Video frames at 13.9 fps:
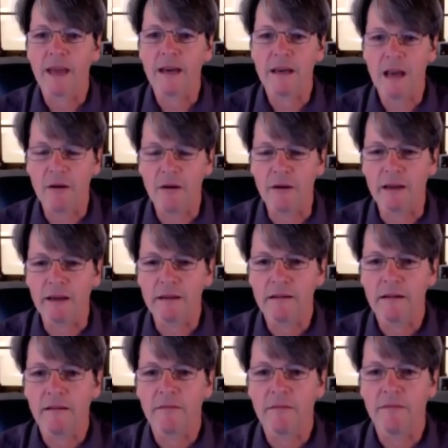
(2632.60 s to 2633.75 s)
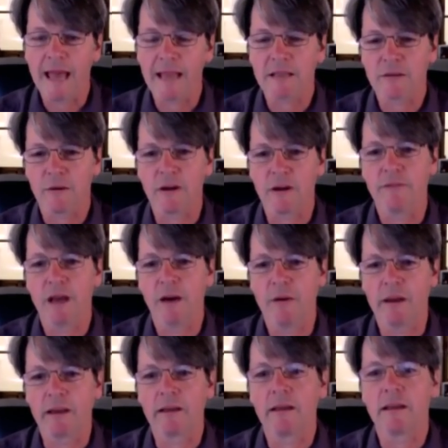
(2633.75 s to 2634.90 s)
And that knowing, that sort of
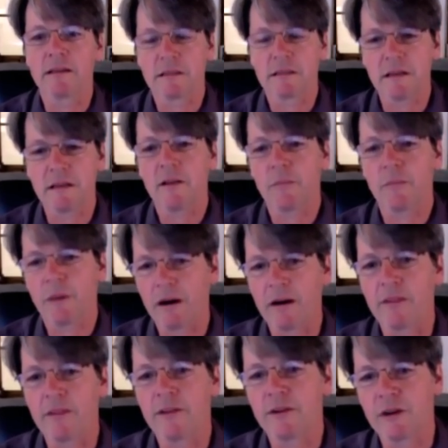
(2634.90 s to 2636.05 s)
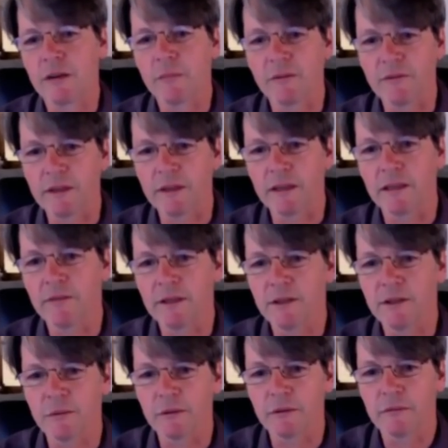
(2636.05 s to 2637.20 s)
knowing, is still a part of the dream of the
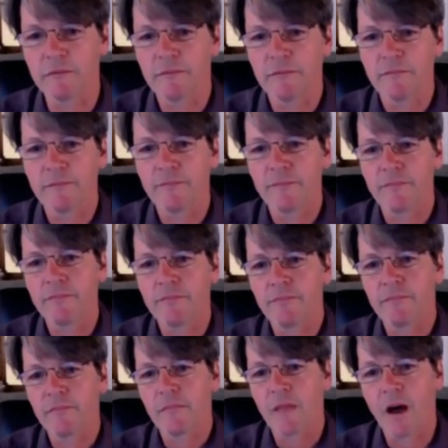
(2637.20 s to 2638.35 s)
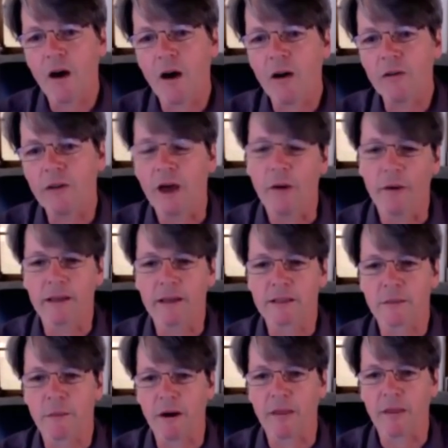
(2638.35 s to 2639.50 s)
individual. All knowing
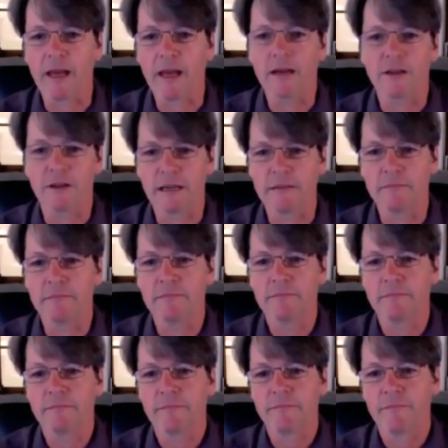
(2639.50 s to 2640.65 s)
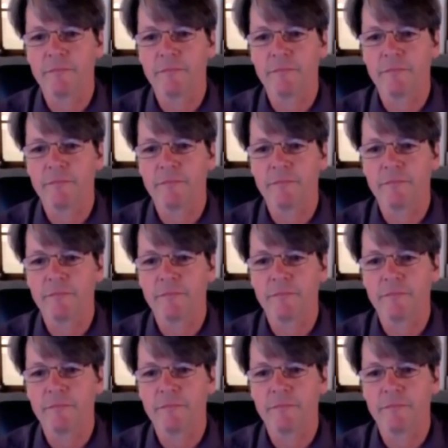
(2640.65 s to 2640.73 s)
is a part of that dream.